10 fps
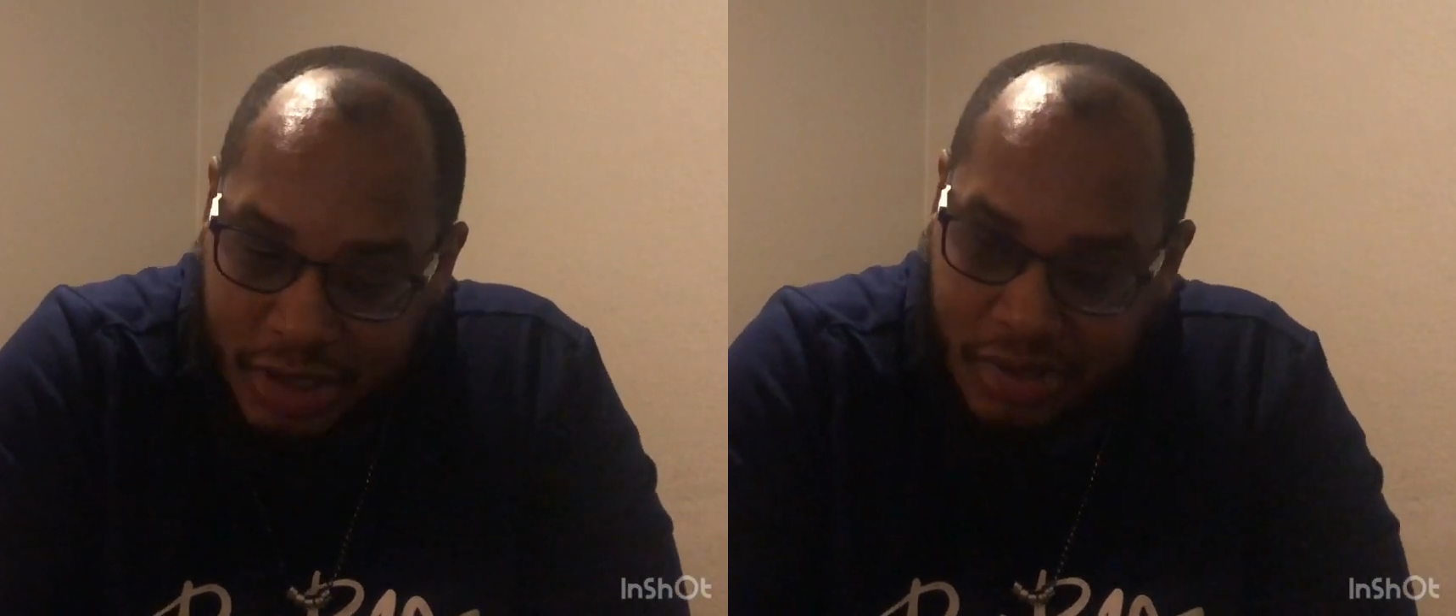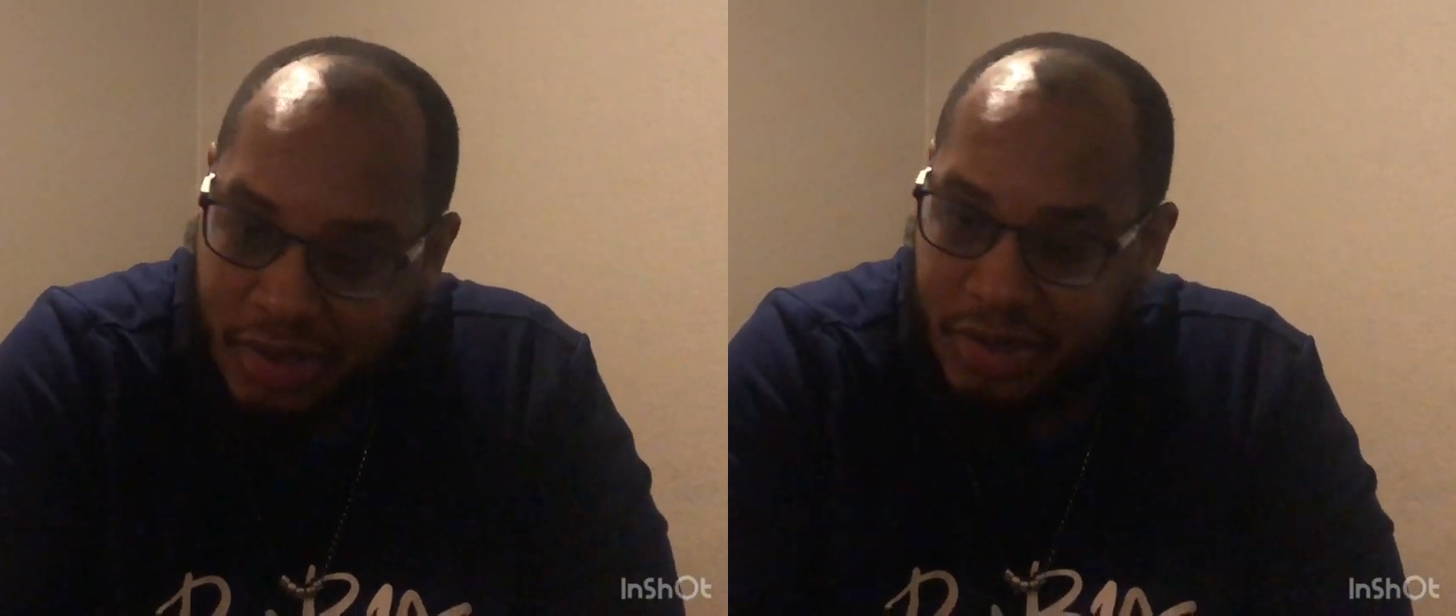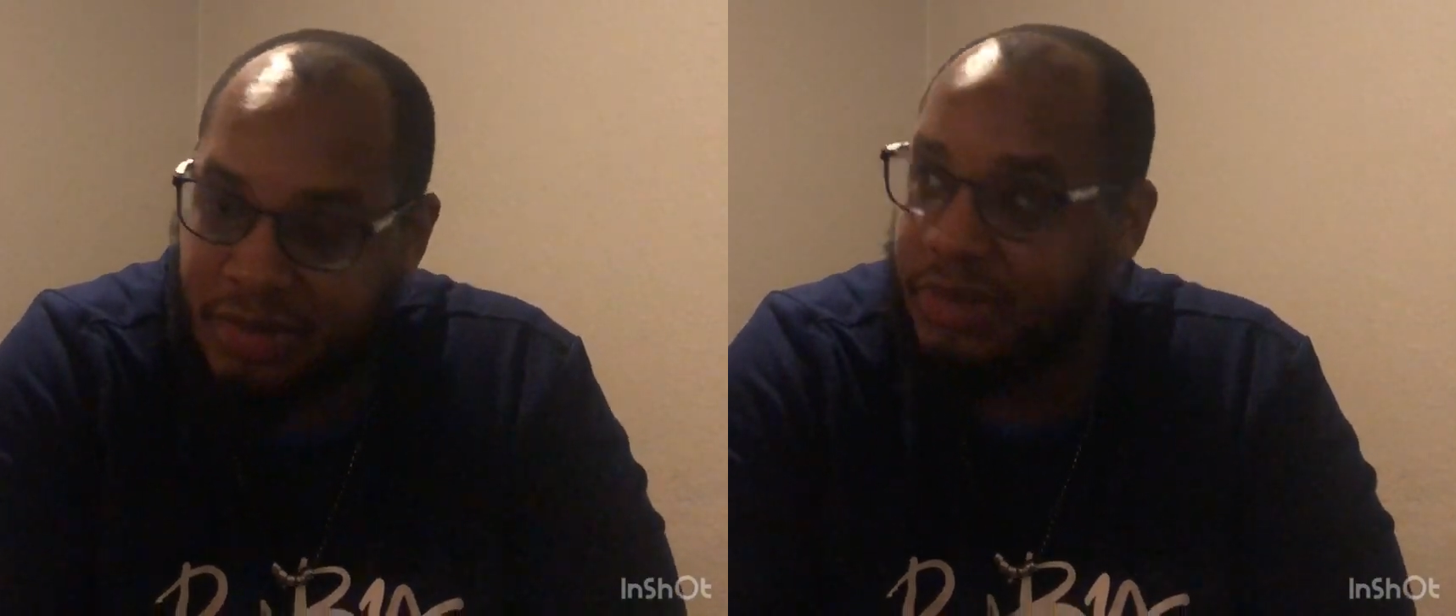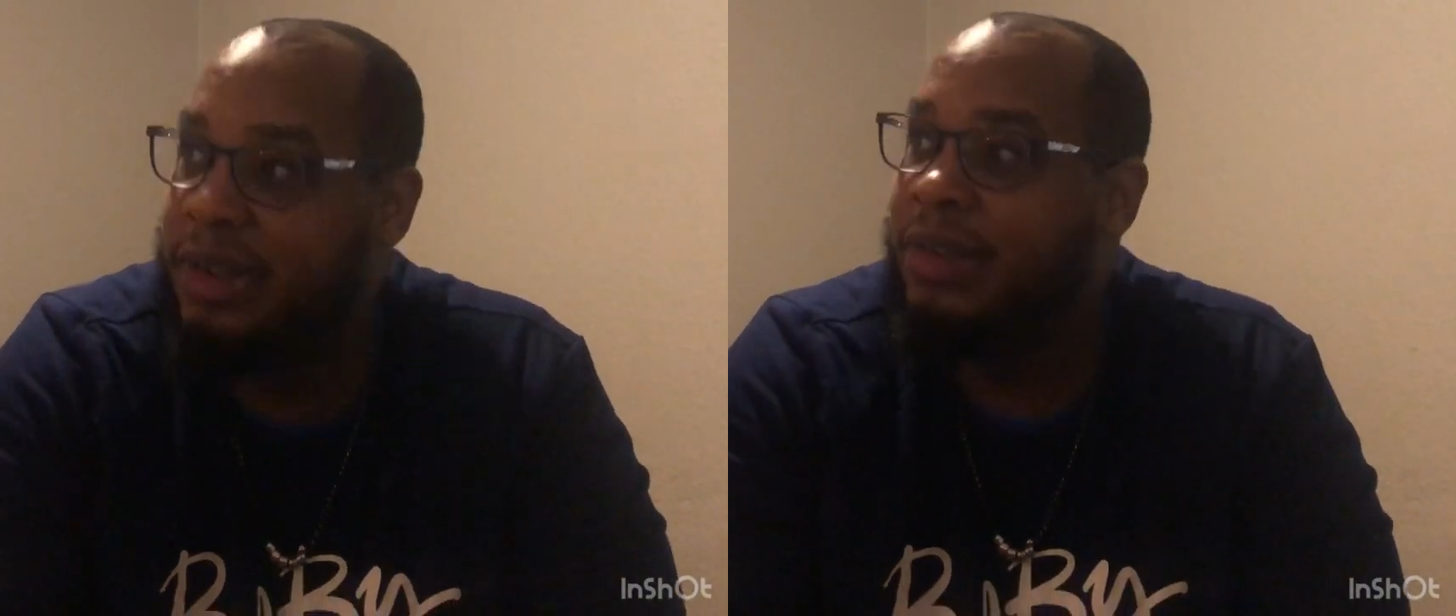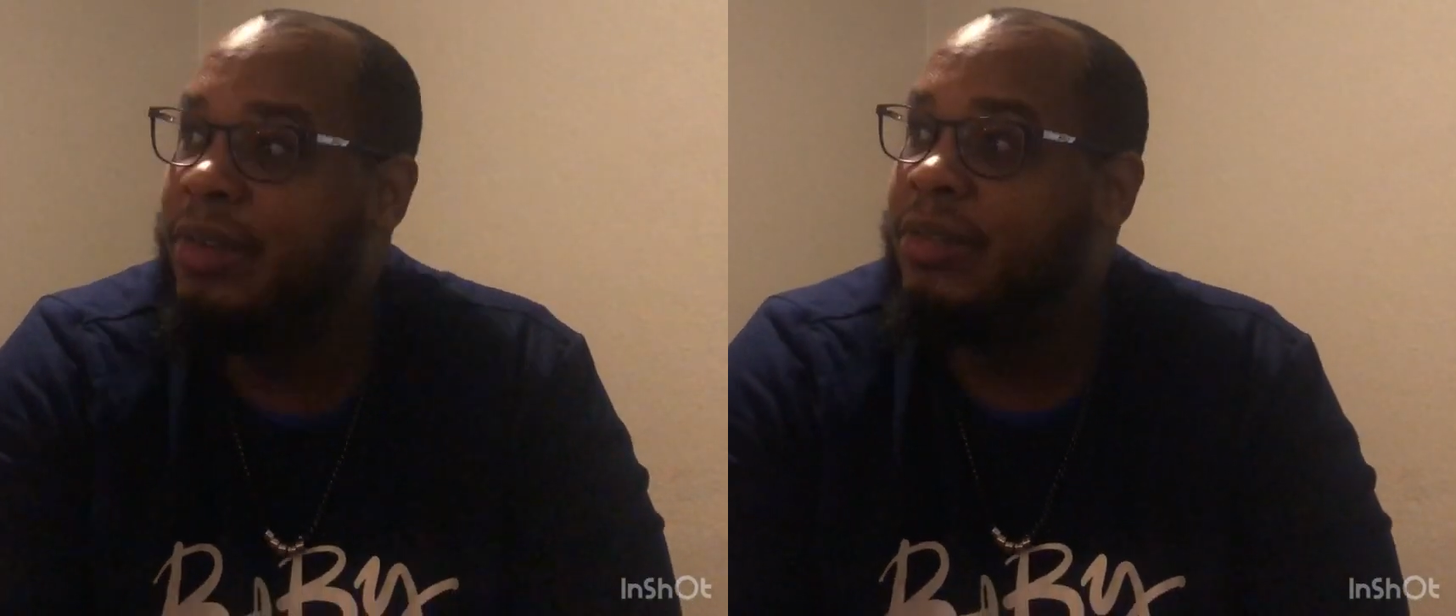So
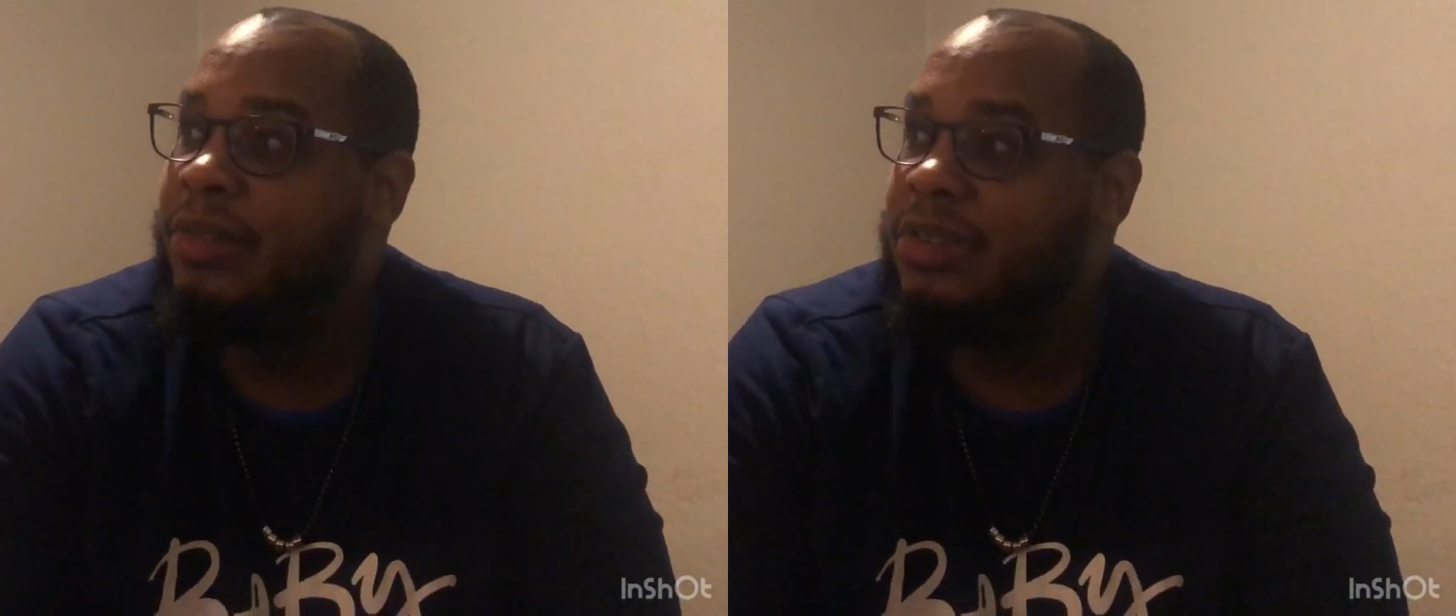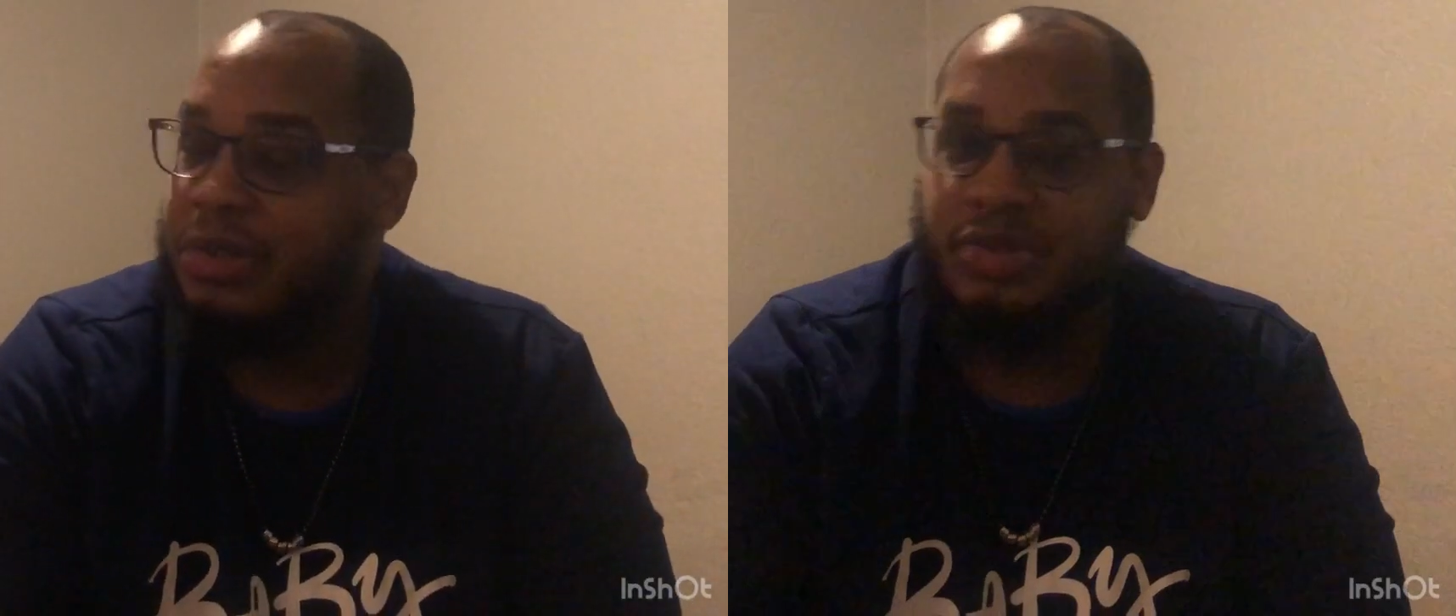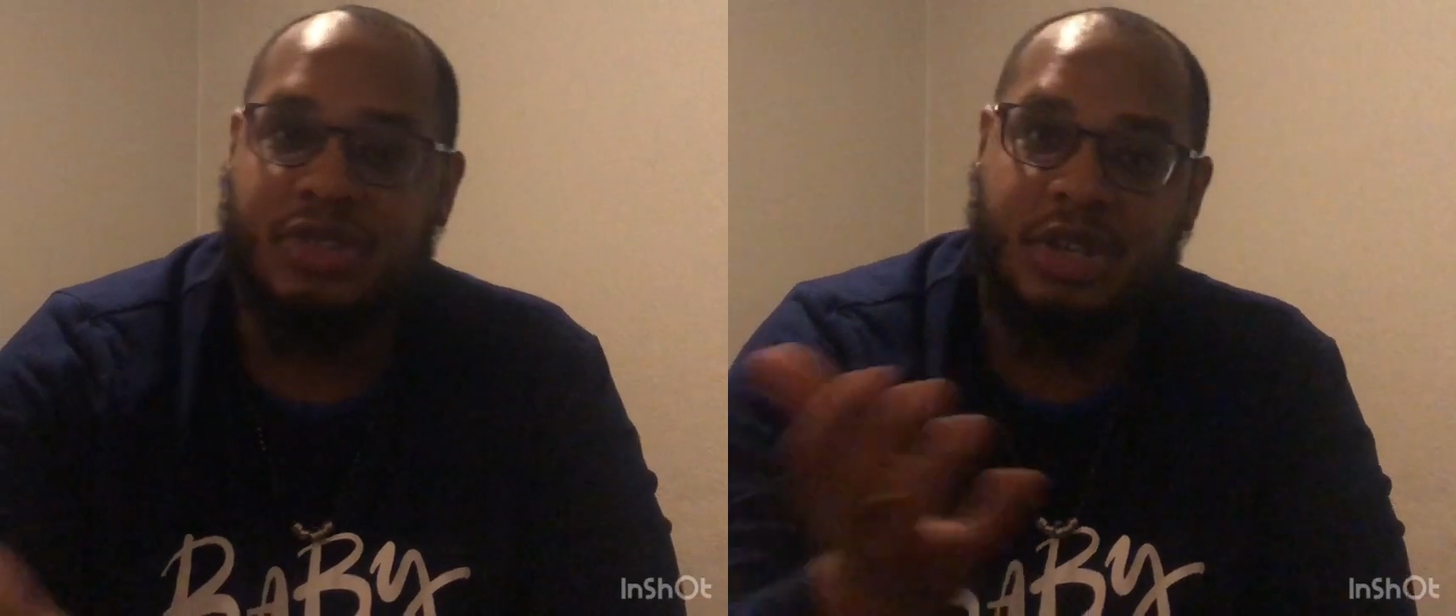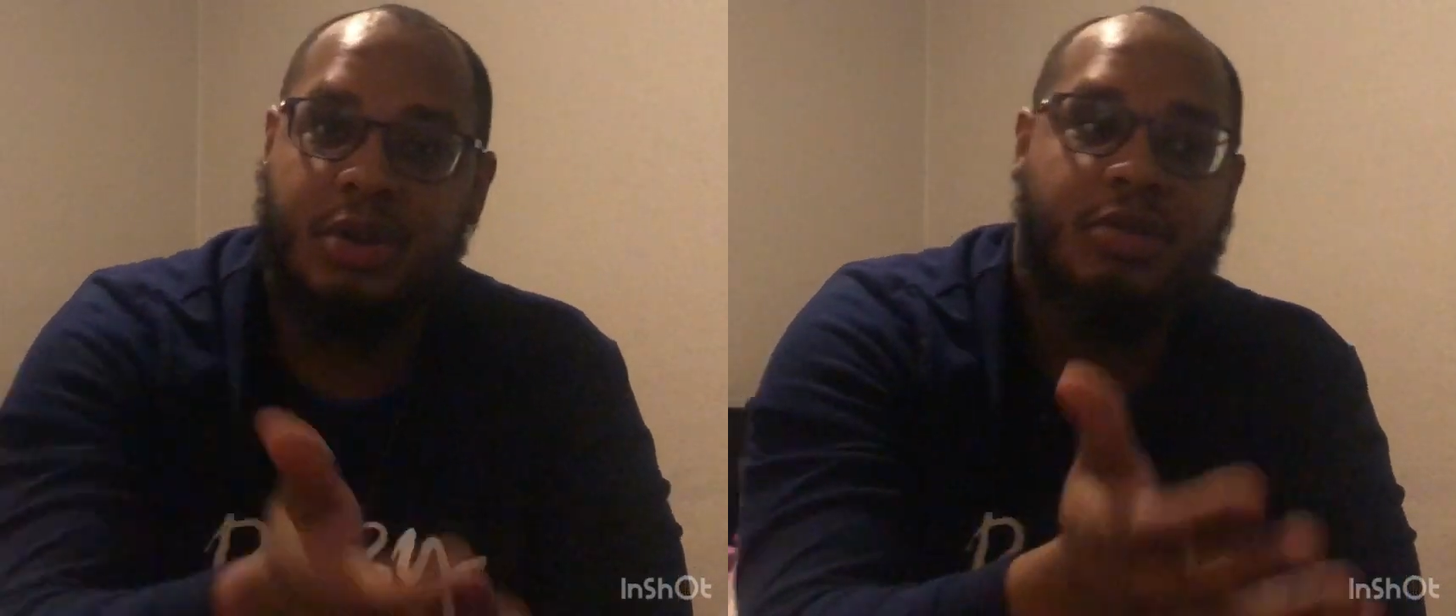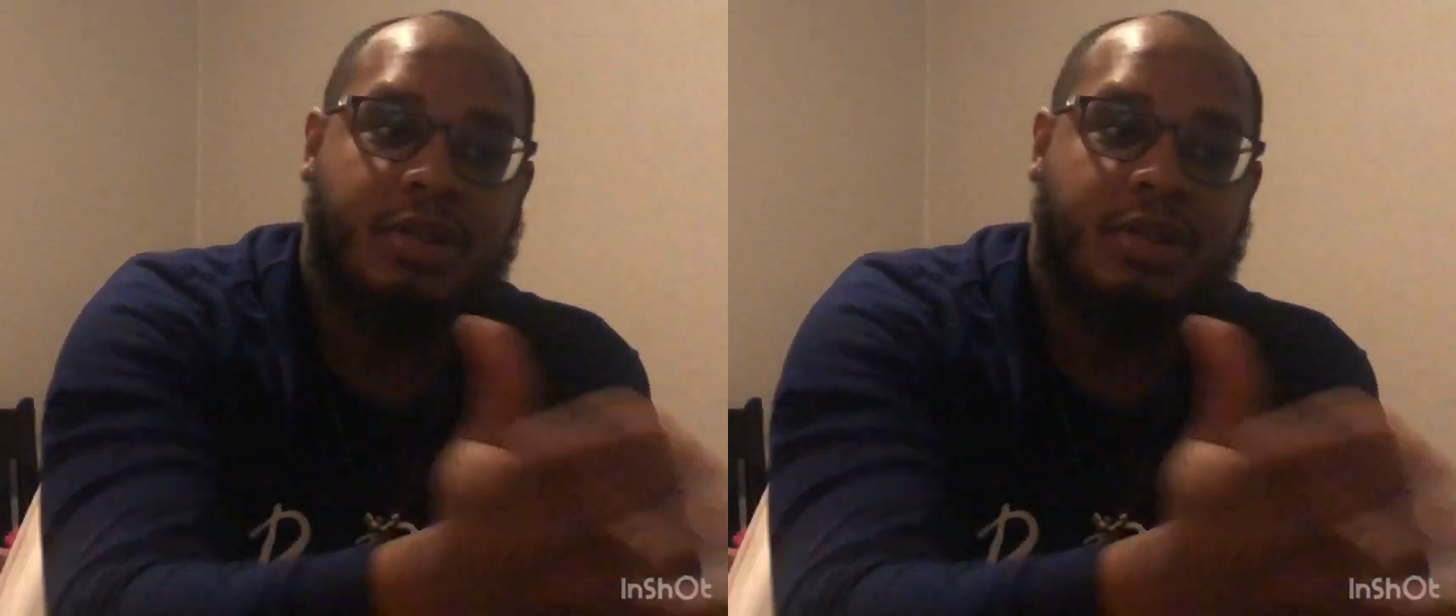you secure